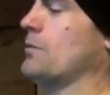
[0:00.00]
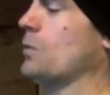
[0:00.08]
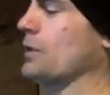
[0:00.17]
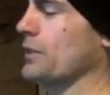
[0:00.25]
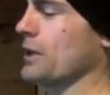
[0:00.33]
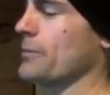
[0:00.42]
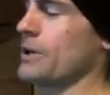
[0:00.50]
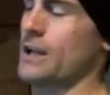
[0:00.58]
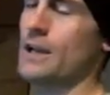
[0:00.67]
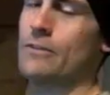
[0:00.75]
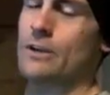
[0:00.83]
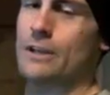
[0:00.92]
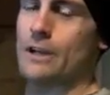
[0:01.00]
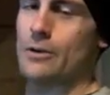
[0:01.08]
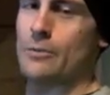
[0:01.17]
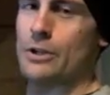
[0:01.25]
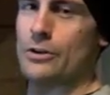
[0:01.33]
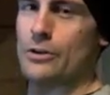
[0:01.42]
One thing about having a
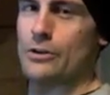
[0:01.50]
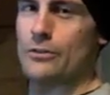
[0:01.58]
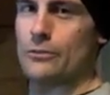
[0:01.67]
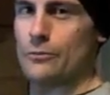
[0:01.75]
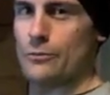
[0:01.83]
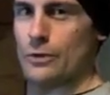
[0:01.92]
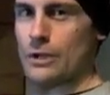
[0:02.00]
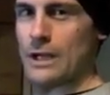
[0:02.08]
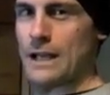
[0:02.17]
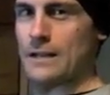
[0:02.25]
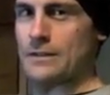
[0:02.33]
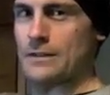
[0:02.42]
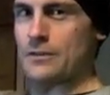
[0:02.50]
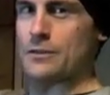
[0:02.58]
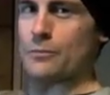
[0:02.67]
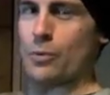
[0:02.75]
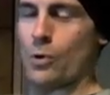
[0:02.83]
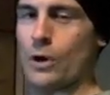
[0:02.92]
carabiner at a
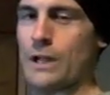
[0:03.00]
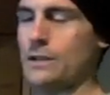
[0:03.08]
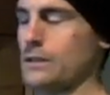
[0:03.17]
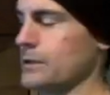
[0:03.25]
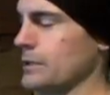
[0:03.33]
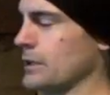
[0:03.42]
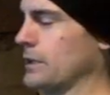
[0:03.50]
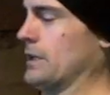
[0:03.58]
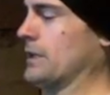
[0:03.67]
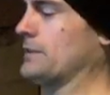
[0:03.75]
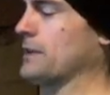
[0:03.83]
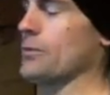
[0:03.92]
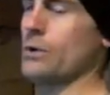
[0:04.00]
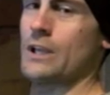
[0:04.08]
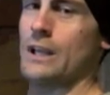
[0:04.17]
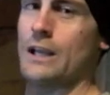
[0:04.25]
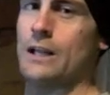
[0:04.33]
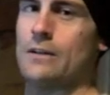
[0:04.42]
distant point is that we
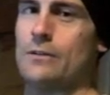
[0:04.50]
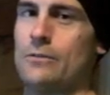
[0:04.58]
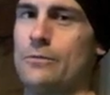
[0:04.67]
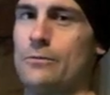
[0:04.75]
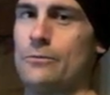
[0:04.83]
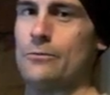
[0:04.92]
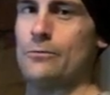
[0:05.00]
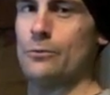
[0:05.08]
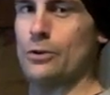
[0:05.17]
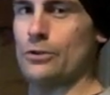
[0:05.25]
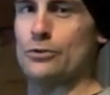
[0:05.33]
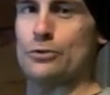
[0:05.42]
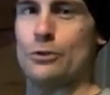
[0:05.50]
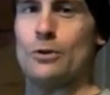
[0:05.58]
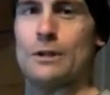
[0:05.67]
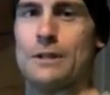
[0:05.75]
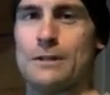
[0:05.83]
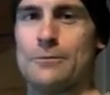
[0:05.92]
can't
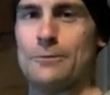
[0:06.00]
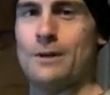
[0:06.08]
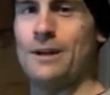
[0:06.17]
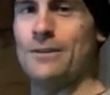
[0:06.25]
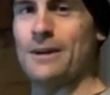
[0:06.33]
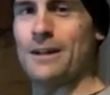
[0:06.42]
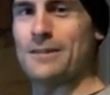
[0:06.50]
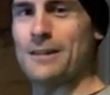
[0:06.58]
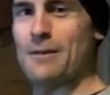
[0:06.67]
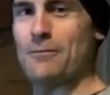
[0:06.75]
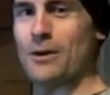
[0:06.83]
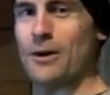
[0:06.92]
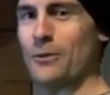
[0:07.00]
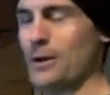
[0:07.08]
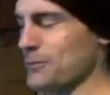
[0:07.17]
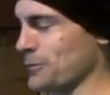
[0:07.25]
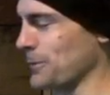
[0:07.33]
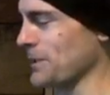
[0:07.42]
control it when it's that far
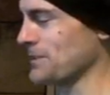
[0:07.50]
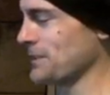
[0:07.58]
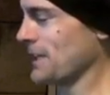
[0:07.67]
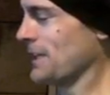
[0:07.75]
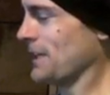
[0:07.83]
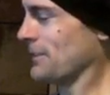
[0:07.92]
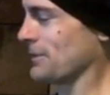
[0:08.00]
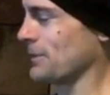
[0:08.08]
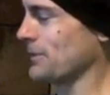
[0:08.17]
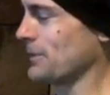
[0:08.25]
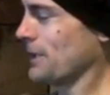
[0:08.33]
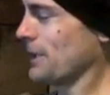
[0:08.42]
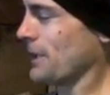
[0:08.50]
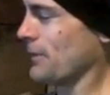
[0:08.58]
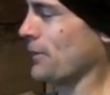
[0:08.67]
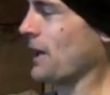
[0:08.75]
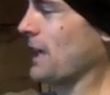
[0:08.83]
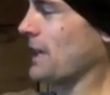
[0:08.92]
away from us. So
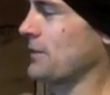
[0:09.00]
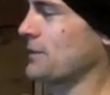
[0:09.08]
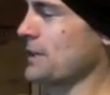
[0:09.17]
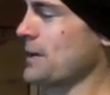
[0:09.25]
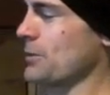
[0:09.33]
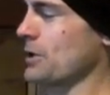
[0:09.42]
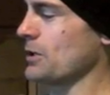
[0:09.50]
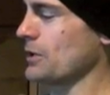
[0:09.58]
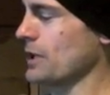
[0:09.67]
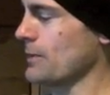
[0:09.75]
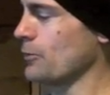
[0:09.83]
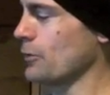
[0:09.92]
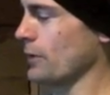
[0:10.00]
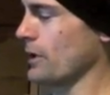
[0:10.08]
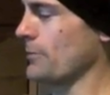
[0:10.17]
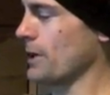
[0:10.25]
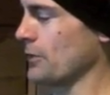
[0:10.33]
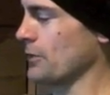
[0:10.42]
if I had a stem here and I'm moving
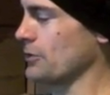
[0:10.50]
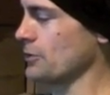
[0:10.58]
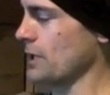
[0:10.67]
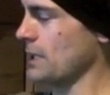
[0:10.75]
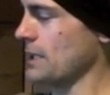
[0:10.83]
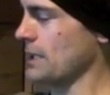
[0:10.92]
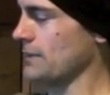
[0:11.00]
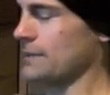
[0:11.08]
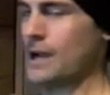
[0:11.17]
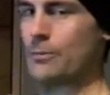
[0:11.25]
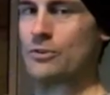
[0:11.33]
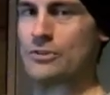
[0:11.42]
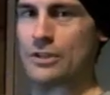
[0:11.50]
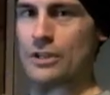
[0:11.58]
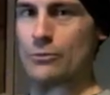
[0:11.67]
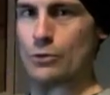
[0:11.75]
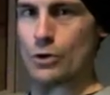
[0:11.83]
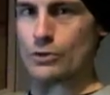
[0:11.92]
about the tree and this happens to
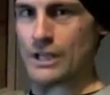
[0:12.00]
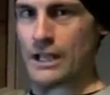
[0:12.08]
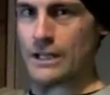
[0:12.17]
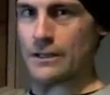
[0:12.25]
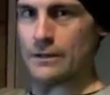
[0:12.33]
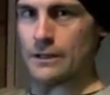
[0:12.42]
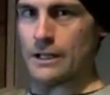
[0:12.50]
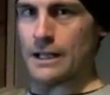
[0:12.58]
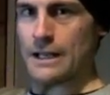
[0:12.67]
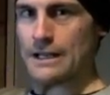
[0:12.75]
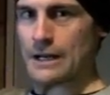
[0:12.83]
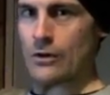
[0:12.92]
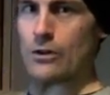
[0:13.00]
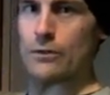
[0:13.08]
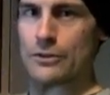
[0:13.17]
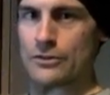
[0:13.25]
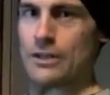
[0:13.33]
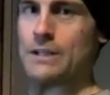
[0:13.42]
get rotated and now all
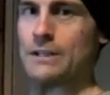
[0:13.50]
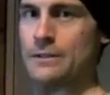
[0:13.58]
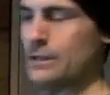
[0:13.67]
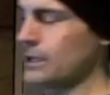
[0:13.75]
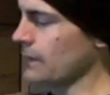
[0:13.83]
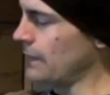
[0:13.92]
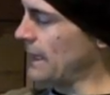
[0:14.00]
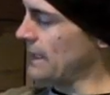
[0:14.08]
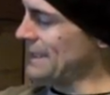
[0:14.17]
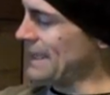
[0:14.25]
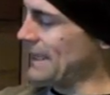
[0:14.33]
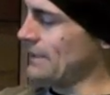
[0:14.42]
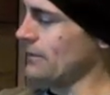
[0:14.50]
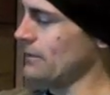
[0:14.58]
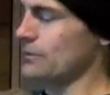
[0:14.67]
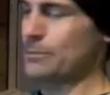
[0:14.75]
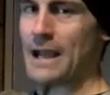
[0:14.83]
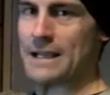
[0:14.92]
of a sudden that gate
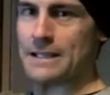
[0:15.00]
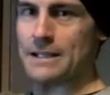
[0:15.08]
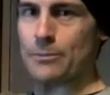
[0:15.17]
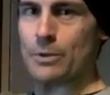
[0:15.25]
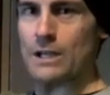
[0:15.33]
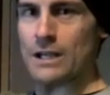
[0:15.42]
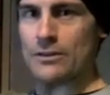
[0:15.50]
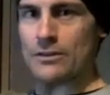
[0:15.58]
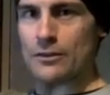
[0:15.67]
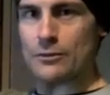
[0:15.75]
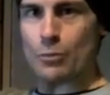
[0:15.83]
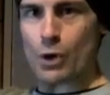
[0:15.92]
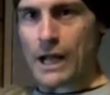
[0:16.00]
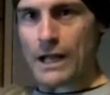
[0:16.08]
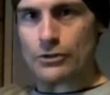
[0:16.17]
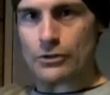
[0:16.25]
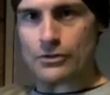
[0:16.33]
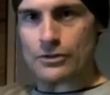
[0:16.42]
is smacking up against this
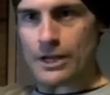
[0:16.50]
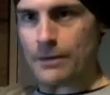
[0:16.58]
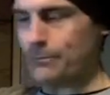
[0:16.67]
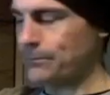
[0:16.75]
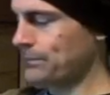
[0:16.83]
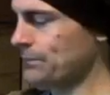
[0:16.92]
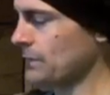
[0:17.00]
branch or stem.